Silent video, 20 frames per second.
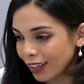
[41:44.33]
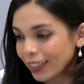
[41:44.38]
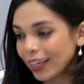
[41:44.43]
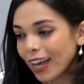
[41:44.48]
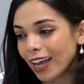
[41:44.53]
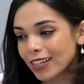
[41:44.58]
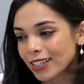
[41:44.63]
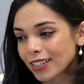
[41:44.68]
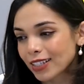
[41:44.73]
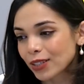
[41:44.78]

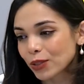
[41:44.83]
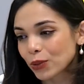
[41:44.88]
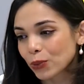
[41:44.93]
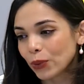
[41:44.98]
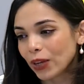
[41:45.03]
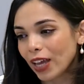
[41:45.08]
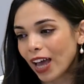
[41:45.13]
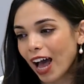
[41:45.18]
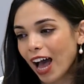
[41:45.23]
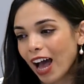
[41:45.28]
Yes,
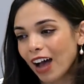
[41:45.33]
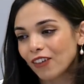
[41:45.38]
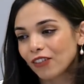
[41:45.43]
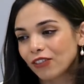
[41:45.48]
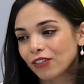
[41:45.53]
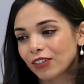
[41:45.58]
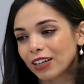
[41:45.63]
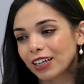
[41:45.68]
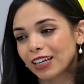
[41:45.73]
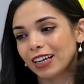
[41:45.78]
we
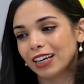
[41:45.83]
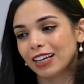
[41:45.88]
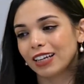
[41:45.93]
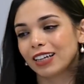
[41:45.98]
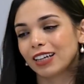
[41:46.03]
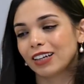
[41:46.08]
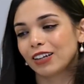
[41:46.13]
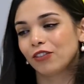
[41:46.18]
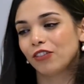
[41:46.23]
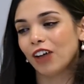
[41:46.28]
have
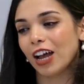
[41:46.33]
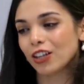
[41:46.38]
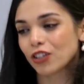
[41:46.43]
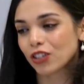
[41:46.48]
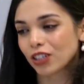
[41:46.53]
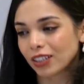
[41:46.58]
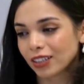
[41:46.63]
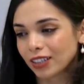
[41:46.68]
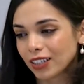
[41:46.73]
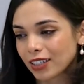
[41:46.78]

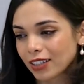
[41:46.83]
fashion